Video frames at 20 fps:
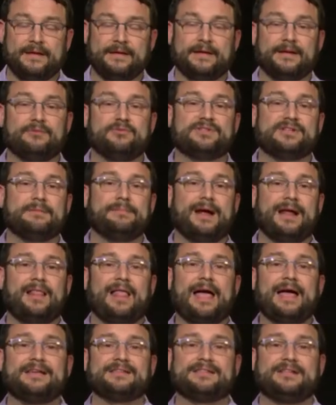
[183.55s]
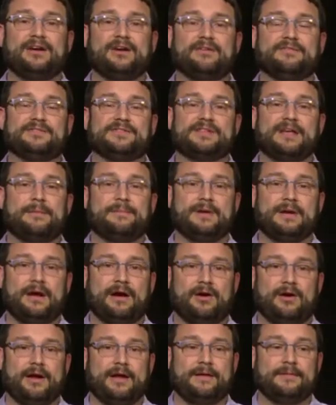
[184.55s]
It was in my last year of
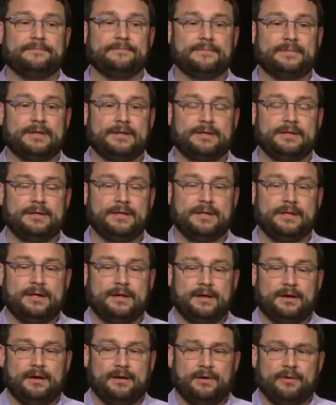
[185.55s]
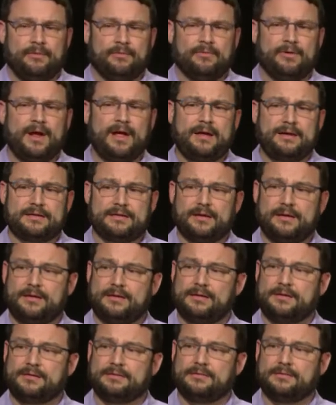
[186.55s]
seminary, right
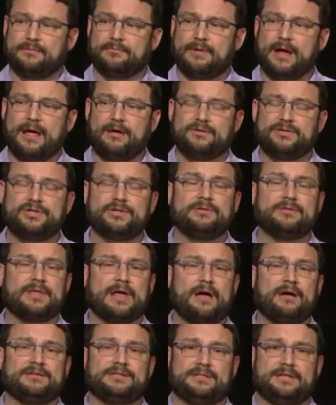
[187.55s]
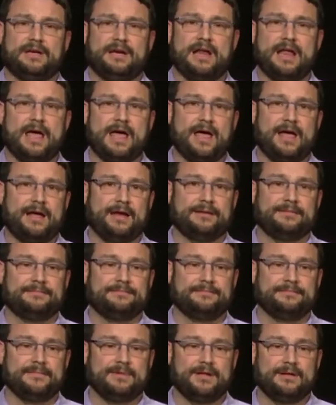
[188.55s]
around 2009,
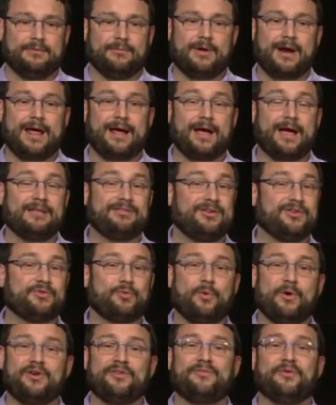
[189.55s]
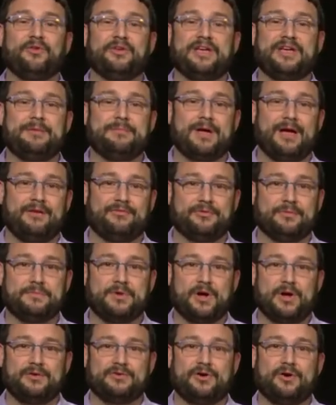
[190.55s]
when I got this wonderful email from
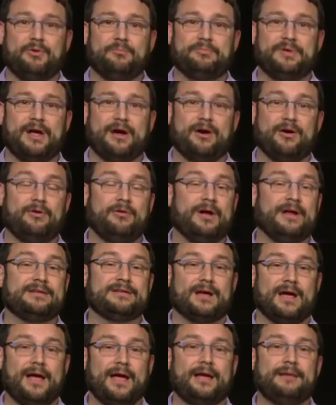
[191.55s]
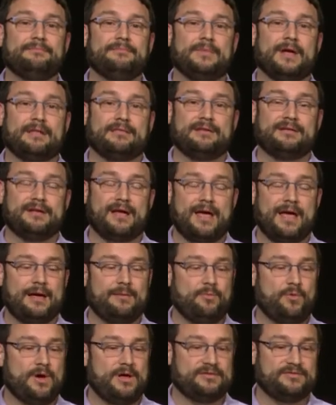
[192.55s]
Don Compierre, who at the
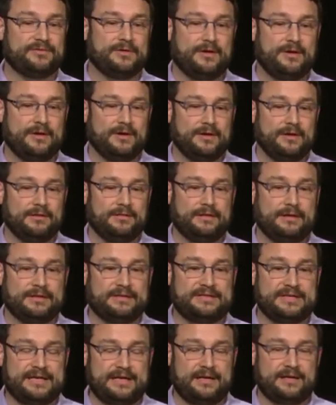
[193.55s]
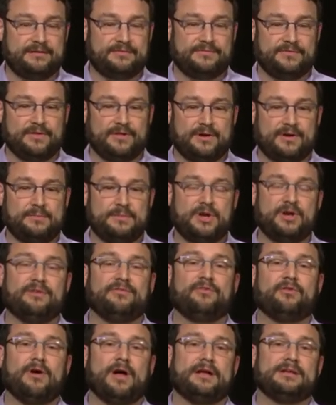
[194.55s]
time was the dean for the Community
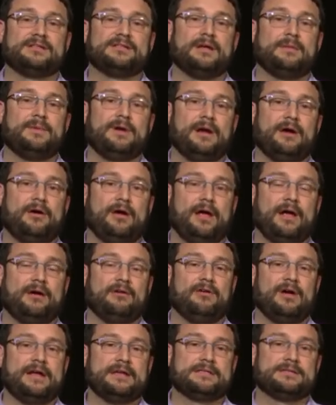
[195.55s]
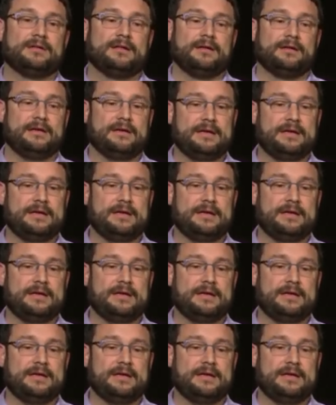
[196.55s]
of Christ Seminary at Graceland.